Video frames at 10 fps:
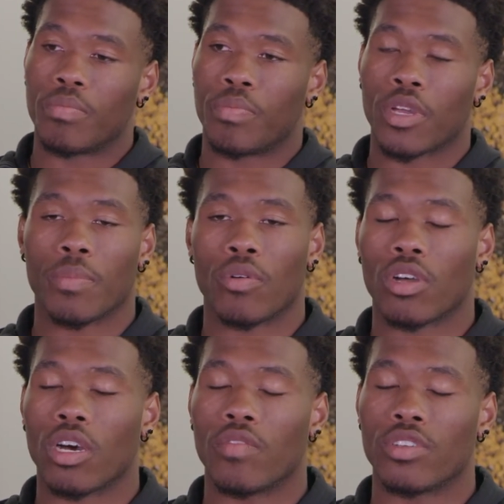pick up on
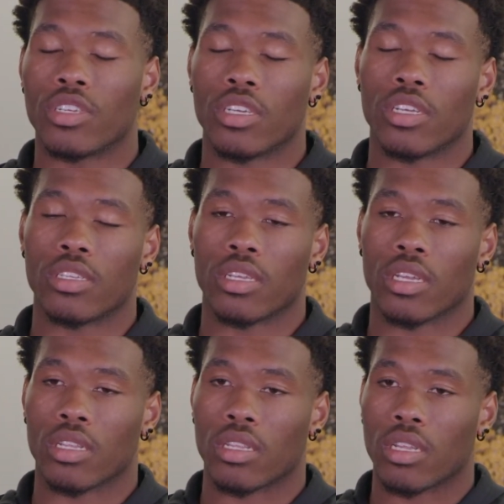coverages
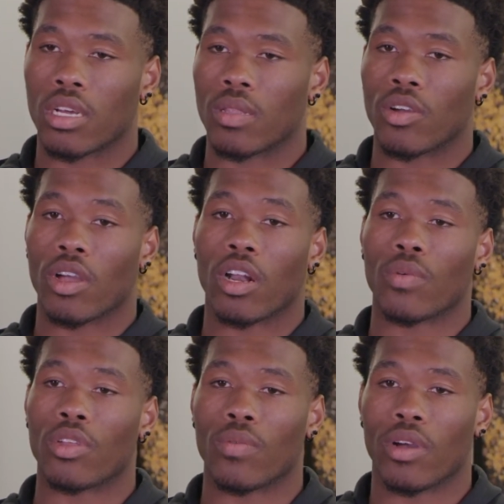and learn how to
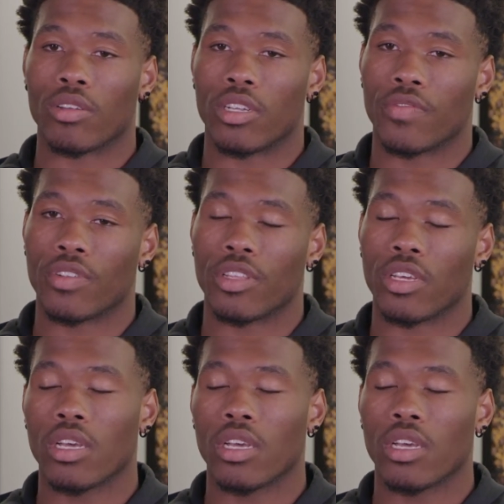run your routes differently.